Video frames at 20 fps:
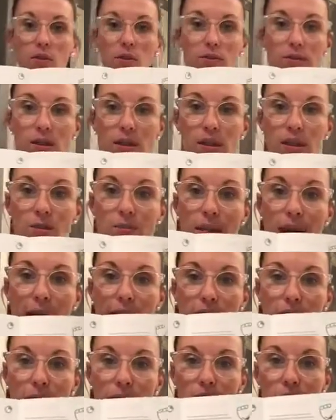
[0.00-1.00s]
know if this is
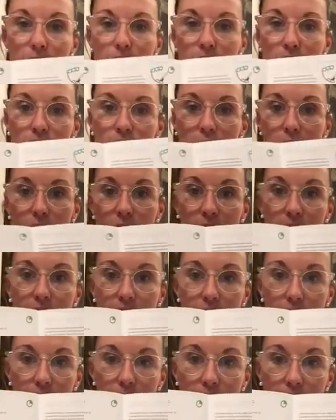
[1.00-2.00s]
backwards when you look at
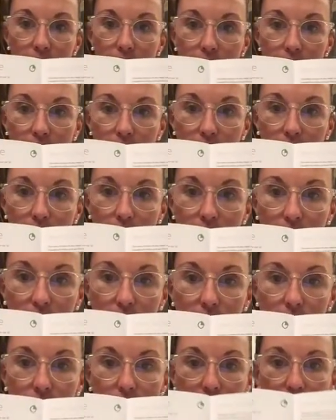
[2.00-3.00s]
it when it's on the
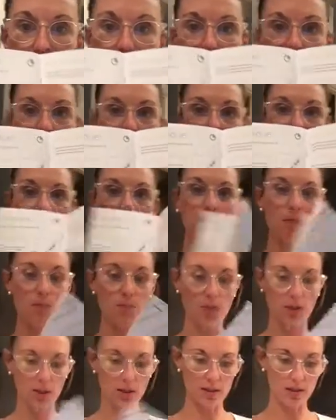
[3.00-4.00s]
video, but anyway, the little
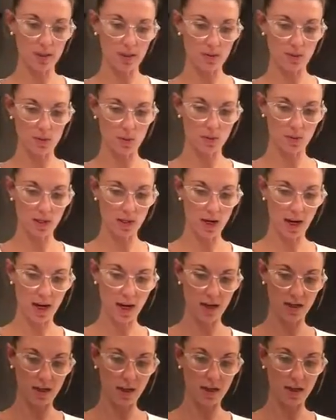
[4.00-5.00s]
booklet seems pretty
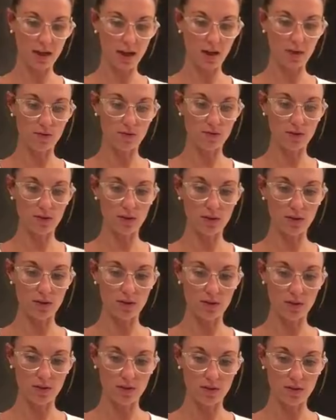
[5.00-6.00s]
handy and
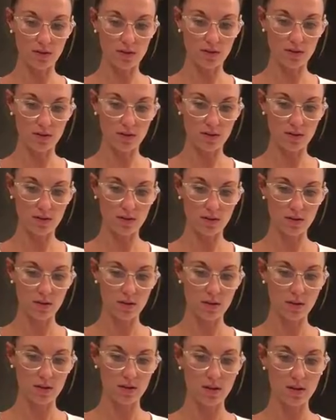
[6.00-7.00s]
helpful.
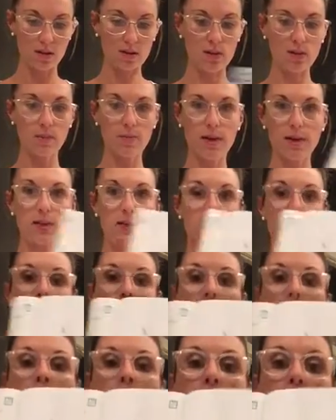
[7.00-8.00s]
There's a
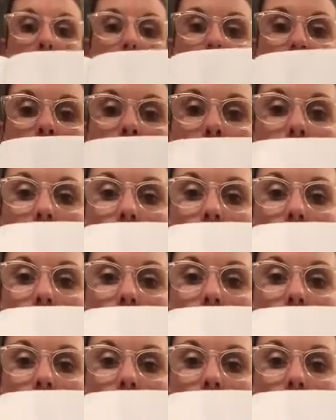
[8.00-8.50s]
picture of how it